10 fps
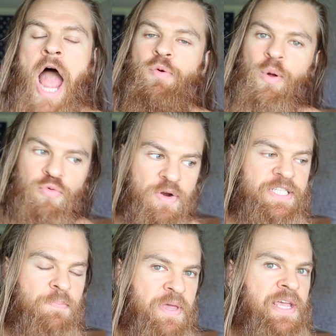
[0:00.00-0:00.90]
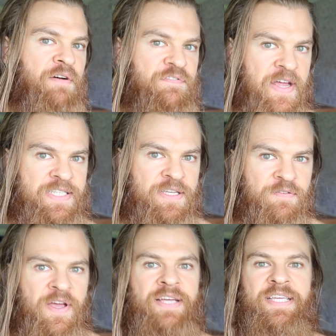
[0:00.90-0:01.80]
I will risk being
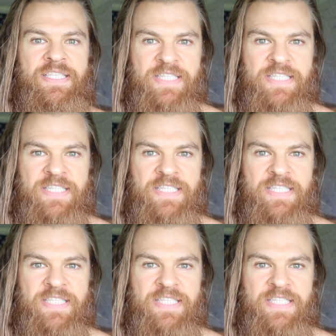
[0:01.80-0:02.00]
offensive to